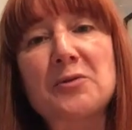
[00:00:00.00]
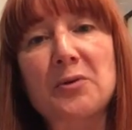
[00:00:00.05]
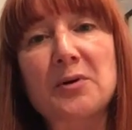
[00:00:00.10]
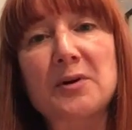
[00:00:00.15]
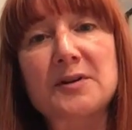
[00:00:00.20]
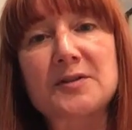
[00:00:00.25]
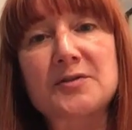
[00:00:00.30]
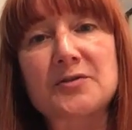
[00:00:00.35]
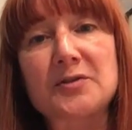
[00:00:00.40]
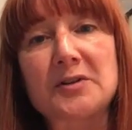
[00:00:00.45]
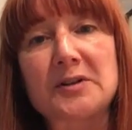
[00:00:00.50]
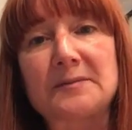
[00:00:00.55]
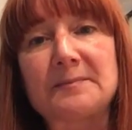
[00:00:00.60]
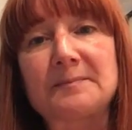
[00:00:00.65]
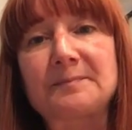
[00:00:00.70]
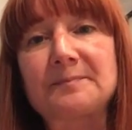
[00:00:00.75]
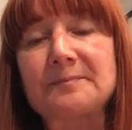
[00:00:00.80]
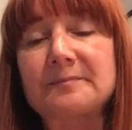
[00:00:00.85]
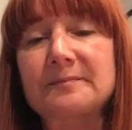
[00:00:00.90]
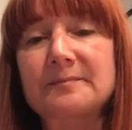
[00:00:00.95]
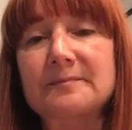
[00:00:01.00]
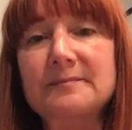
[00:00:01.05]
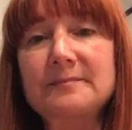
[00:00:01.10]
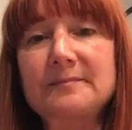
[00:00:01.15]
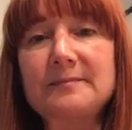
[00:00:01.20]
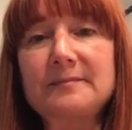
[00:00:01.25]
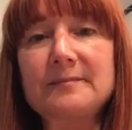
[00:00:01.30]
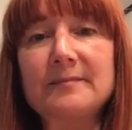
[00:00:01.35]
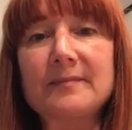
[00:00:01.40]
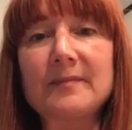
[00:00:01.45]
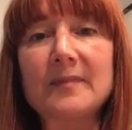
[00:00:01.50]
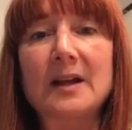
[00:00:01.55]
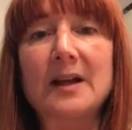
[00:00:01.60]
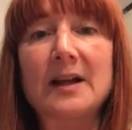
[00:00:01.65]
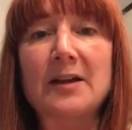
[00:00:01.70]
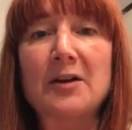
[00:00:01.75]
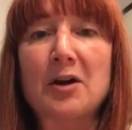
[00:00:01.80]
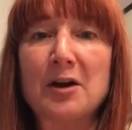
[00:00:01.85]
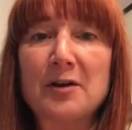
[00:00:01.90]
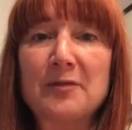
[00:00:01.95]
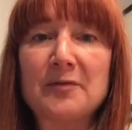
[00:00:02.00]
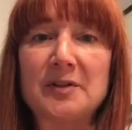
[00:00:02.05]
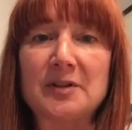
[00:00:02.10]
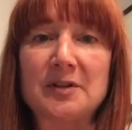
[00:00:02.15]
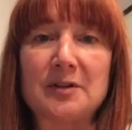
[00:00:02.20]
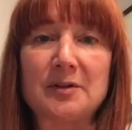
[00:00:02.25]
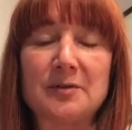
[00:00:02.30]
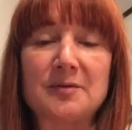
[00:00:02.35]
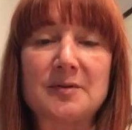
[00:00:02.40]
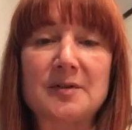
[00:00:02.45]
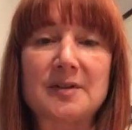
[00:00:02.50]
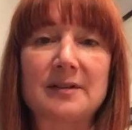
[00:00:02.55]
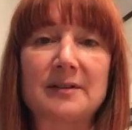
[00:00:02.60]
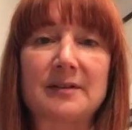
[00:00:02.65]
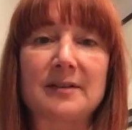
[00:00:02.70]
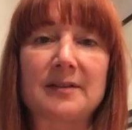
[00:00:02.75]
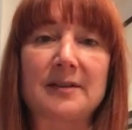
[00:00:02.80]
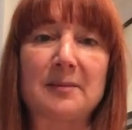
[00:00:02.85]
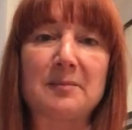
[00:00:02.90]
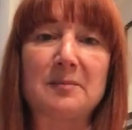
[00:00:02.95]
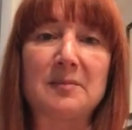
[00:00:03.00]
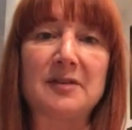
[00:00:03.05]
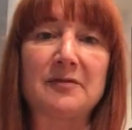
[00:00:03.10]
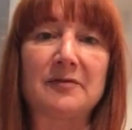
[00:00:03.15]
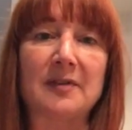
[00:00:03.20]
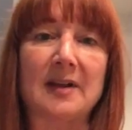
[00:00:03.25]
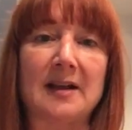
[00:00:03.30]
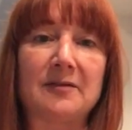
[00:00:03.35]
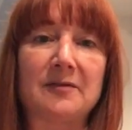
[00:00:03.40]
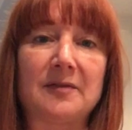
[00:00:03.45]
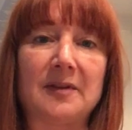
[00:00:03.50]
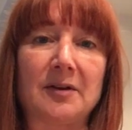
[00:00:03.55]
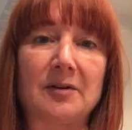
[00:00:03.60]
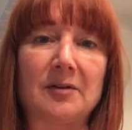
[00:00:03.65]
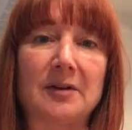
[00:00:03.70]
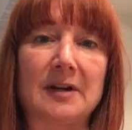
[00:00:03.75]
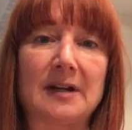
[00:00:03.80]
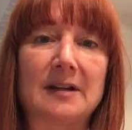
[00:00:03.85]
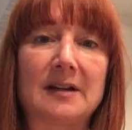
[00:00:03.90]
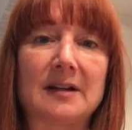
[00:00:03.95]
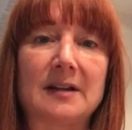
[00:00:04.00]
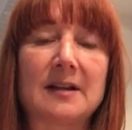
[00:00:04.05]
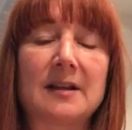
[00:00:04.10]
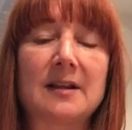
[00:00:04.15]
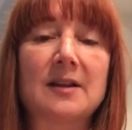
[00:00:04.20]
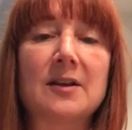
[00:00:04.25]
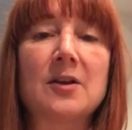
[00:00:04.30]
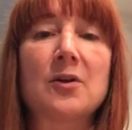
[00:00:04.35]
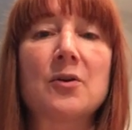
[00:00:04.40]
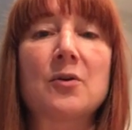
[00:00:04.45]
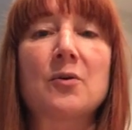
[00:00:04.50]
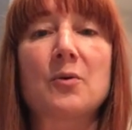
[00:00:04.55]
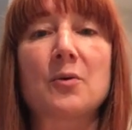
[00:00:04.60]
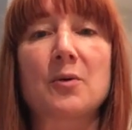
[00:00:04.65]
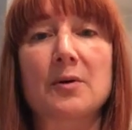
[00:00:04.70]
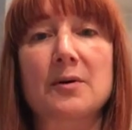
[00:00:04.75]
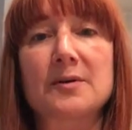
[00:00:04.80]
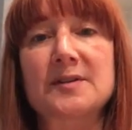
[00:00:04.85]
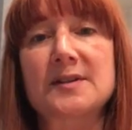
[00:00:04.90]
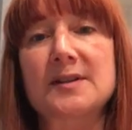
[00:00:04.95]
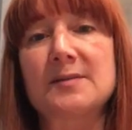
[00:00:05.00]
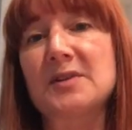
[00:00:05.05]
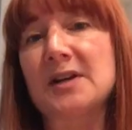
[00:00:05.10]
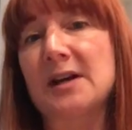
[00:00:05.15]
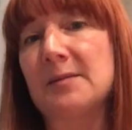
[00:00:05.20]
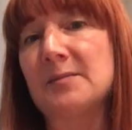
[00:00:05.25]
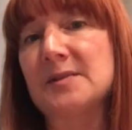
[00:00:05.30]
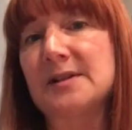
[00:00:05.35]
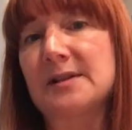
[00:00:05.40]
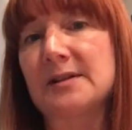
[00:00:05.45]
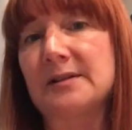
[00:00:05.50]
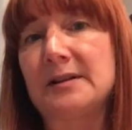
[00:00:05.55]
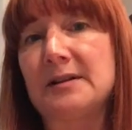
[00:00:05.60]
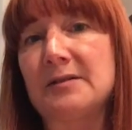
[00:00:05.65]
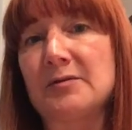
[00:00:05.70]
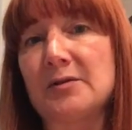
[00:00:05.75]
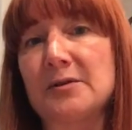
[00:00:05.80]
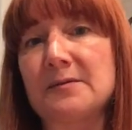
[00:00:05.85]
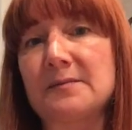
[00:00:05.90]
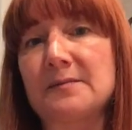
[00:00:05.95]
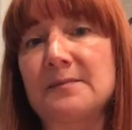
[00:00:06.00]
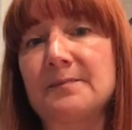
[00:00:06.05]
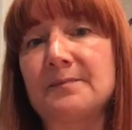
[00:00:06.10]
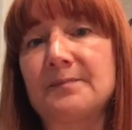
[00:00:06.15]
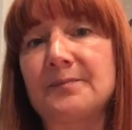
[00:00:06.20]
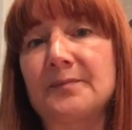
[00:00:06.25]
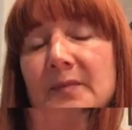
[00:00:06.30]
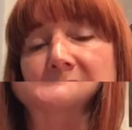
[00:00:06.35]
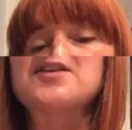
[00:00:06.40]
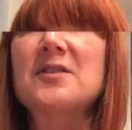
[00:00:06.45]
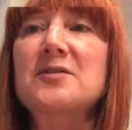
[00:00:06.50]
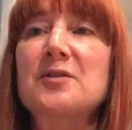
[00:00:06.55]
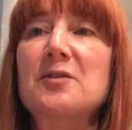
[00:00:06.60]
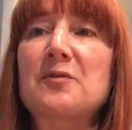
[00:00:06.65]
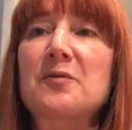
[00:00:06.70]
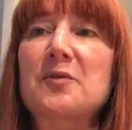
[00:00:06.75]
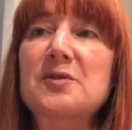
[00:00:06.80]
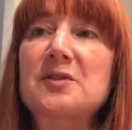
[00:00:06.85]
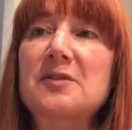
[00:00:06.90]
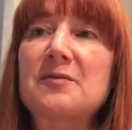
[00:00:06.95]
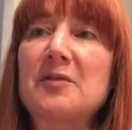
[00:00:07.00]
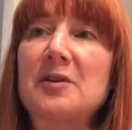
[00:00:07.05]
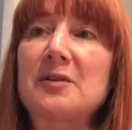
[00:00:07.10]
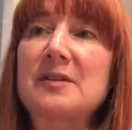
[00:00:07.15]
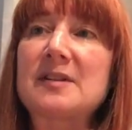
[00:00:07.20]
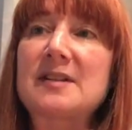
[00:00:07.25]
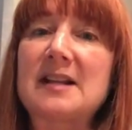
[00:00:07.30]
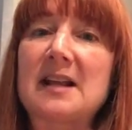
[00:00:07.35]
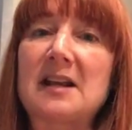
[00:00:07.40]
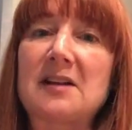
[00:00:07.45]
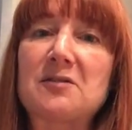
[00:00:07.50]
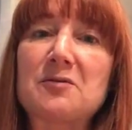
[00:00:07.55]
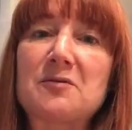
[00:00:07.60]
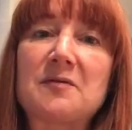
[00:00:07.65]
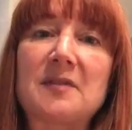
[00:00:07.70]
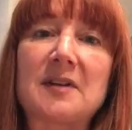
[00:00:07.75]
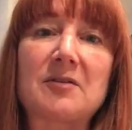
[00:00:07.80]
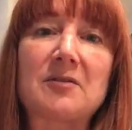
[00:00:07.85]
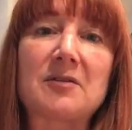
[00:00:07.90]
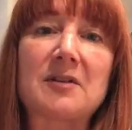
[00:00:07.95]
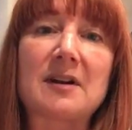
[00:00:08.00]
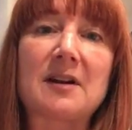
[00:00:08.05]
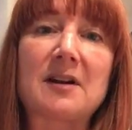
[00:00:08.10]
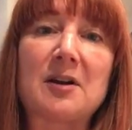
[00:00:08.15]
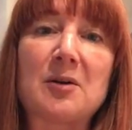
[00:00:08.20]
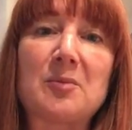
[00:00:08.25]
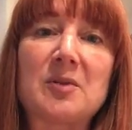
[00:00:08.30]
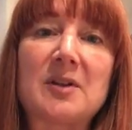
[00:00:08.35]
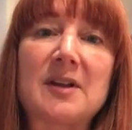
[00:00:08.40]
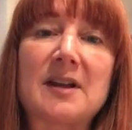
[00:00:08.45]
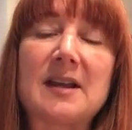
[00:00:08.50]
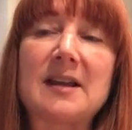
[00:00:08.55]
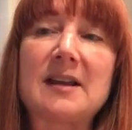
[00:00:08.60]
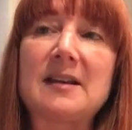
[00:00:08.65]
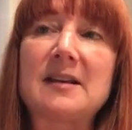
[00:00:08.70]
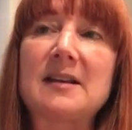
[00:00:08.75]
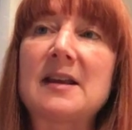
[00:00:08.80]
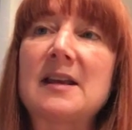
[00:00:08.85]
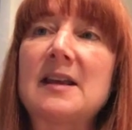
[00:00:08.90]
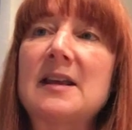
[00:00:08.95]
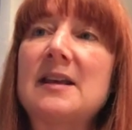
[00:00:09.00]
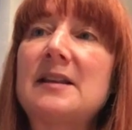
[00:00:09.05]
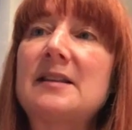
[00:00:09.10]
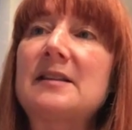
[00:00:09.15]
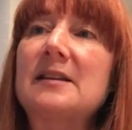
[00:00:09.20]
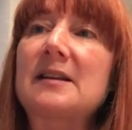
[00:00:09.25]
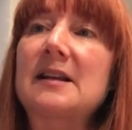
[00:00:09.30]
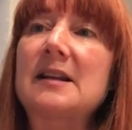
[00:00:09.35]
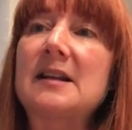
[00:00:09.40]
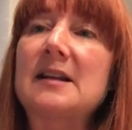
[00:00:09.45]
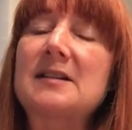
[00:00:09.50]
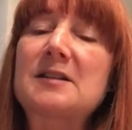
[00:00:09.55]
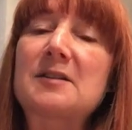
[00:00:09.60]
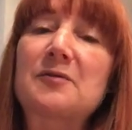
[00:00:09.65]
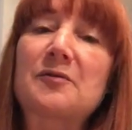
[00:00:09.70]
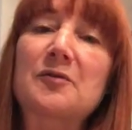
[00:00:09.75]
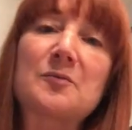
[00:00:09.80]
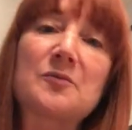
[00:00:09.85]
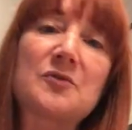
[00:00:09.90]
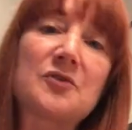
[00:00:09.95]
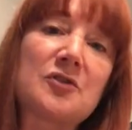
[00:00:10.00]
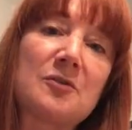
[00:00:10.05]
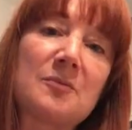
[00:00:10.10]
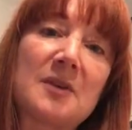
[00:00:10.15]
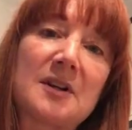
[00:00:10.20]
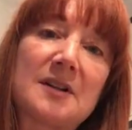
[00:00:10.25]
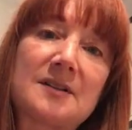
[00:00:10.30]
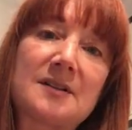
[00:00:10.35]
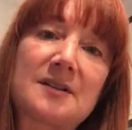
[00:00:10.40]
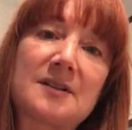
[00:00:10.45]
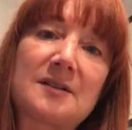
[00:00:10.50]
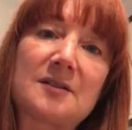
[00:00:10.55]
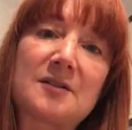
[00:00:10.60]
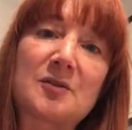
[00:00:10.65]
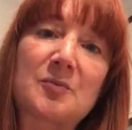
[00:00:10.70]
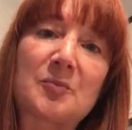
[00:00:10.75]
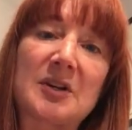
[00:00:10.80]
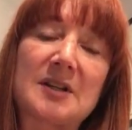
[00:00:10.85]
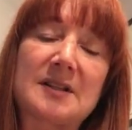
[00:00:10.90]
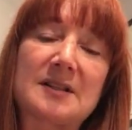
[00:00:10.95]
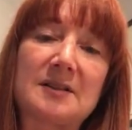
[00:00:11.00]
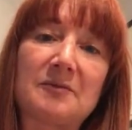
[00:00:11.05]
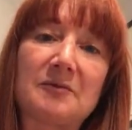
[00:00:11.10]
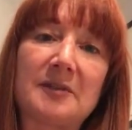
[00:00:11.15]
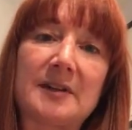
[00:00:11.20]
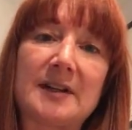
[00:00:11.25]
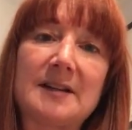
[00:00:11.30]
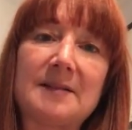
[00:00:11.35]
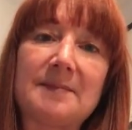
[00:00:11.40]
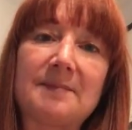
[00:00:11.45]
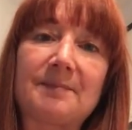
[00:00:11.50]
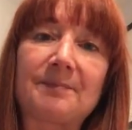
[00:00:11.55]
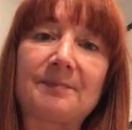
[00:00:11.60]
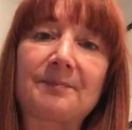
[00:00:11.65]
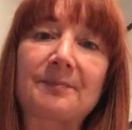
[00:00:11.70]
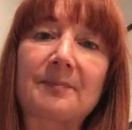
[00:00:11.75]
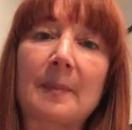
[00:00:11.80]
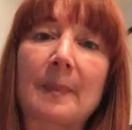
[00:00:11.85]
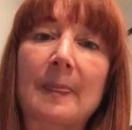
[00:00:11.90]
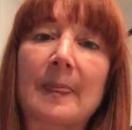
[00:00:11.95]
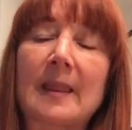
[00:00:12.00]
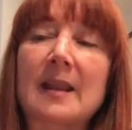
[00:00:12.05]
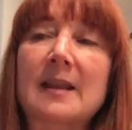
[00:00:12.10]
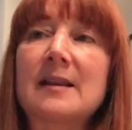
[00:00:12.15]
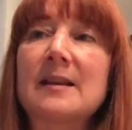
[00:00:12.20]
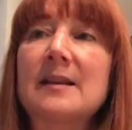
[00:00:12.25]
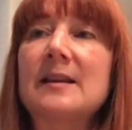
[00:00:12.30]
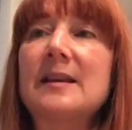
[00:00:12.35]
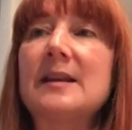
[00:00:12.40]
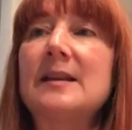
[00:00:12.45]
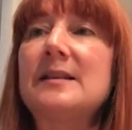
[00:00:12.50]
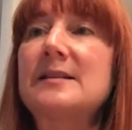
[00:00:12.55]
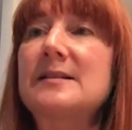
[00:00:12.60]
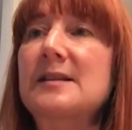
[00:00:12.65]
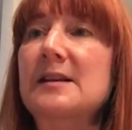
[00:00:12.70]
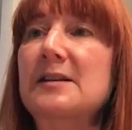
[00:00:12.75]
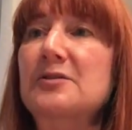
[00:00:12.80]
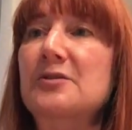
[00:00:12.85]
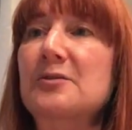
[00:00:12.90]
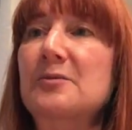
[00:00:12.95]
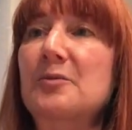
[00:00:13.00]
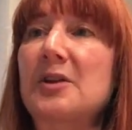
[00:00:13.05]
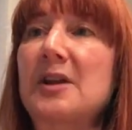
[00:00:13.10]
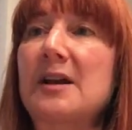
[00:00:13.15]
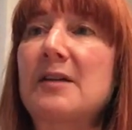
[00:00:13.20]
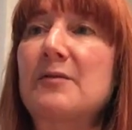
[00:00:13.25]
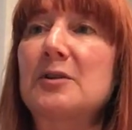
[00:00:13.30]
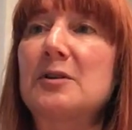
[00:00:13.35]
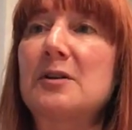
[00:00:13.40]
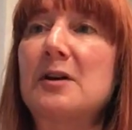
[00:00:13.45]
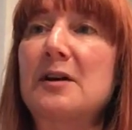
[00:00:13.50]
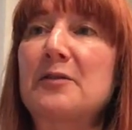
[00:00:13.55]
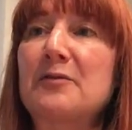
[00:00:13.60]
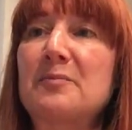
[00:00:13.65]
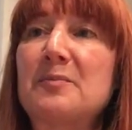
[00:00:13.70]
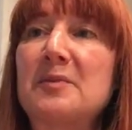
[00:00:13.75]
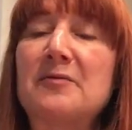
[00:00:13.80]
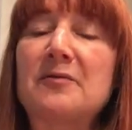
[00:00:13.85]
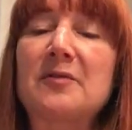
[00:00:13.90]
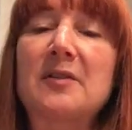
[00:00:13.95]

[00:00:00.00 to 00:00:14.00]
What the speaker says: the orchestra, I often use thumb B-flat fingering or sometimes the lever. So first of all, the standard fingering, I'll play the cadenza from Schumann's Spring Symphony. In this excerpt, we have a lot of B